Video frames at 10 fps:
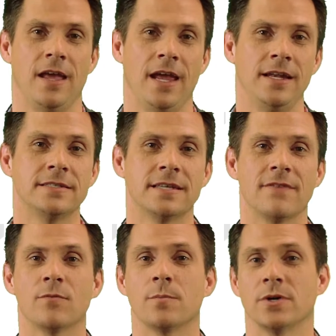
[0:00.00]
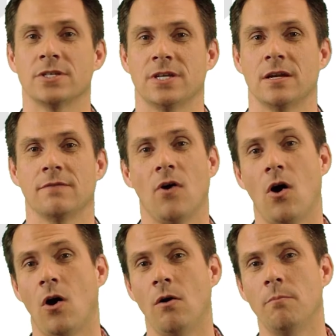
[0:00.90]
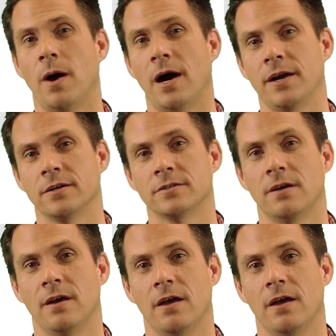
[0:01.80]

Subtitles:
87% of all buyers